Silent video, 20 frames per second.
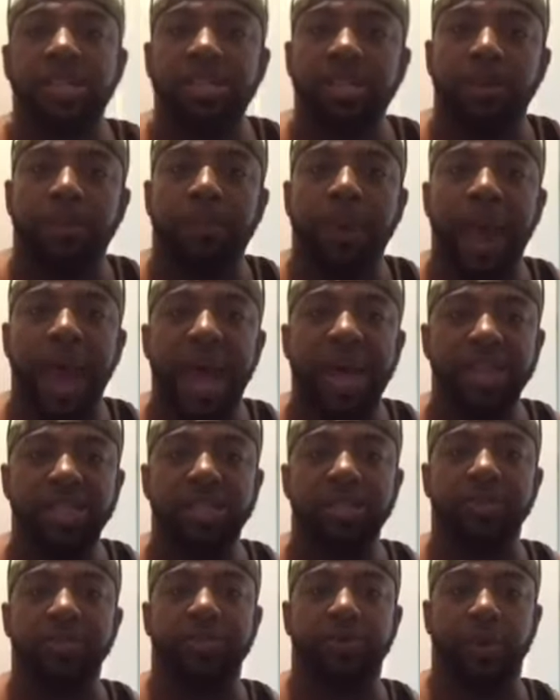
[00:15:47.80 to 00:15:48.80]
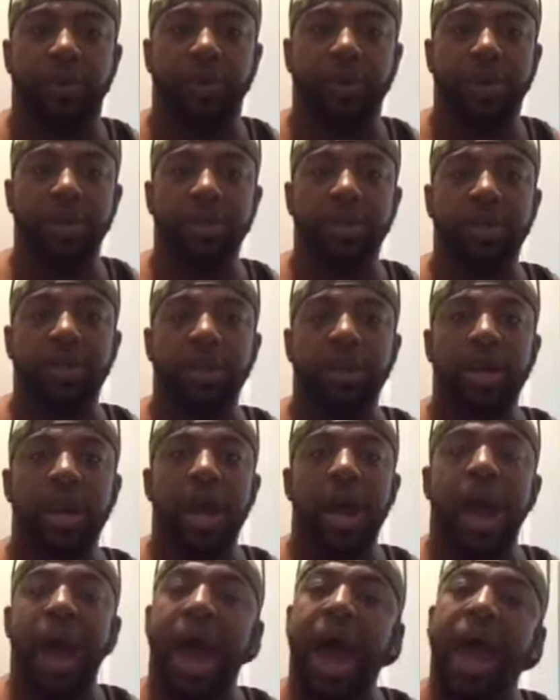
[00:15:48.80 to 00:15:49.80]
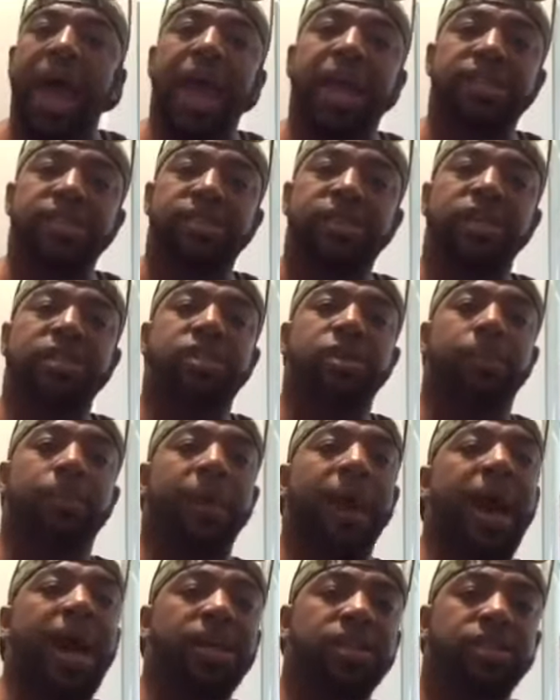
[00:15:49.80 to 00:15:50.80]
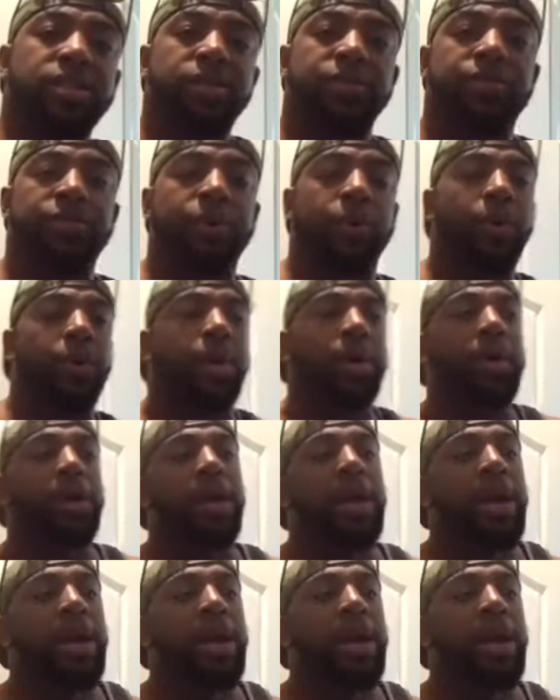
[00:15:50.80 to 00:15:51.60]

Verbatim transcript: a passion for it. I had such a passion for it